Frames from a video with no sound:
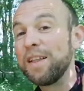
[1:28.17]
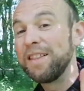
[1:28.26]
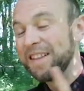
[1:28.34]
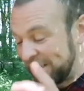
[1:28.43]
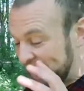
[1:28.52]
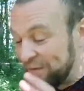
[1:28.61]

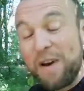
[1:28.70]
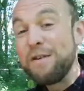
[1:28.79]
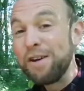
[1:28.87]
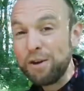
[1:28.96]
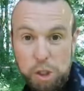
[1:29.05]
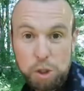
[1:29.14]
This is
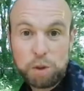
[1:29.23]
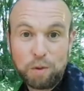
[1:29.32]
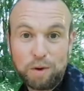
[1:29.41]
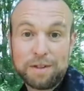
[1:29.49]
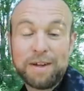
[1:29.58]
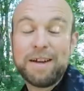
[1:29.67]
very
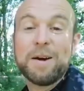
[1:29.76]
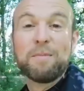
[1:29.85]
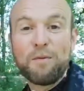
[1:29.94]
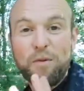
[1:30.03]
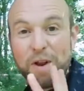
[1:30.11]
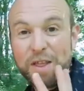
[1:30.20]
unusual,
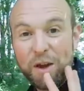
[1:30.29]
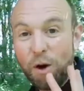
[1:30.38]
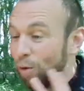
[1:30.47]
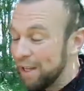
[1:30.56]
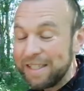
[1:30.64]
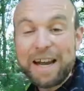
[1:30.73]
but for one of the
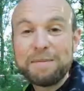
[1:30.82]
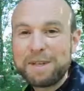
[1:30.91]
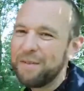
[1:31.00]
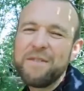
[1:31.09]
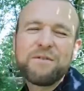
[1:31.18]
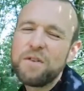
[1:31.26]
only times
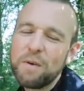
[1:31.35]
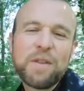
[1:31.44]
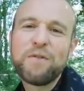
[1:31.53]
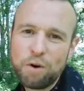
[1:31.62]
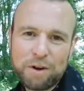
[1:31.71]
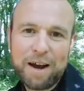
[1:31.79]
ever, with
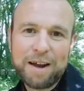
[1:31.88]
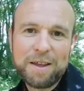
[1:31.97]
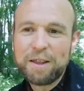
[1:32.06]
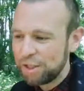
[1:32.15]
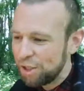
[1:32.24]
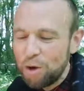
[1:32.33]
fungi,
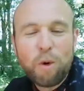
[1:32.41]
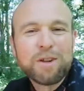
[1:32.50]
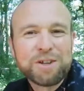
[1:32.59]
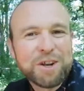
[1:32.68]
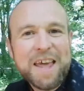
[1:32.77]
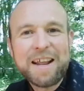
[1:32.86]
there's certain
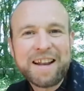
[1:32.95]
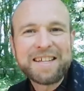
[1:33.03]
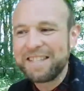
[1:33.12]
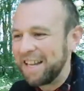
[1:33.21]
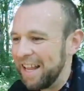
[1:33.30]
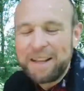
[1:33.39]
ones on your hit
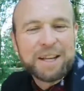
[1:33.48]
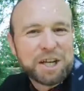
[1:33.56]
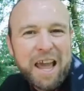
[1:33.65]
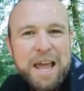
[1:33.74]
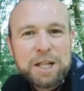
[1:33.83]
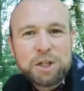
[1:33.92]
list, and you, as
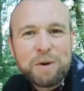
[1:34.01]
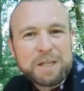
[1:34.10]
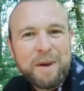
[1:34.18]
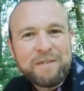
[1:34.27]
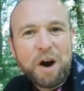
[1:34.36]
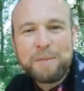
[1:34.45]
you get into it as
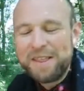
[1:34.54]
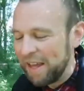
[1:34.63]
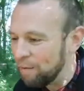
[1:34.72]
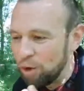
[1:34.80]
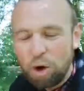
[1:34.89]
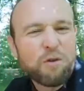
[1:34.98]
a bit of a hobby
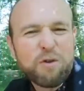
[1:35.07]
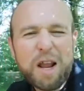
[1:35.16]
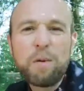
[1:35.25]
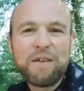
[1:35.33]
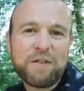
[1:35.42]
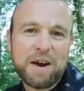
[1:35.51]
thing, I
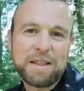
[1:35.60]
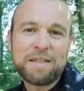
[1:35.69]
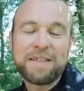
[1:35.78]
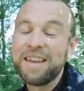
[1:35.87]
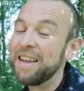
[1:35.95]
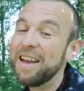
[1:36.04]
really want to find
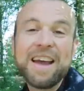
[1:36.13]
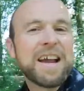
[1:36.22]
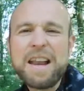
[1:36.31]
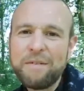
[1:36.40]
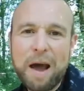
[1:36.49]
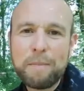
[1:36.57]
that thing.
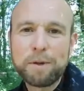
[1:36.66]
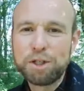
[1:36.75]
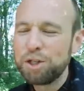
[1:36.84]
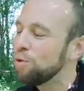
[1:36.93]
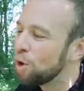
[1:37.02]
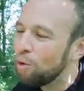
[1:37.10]
It never
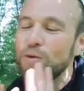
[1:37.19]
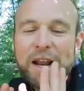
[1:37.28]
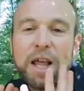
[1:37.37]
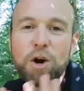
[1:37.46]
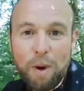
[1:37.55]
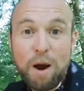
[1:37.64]
happens. You don't
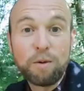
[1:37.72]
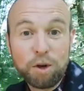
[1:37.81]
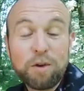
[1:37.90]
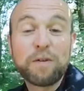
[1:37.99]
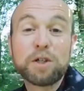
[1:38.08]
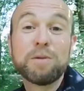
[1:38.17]
really go out and
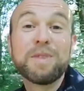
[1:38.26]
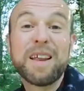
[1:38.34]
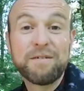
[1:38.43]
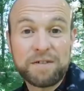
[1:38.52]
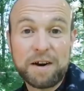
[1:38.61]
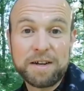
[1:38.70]
look for something
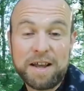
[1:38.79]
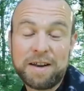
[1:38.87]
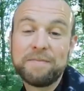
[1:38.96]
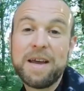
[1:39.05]
and find it.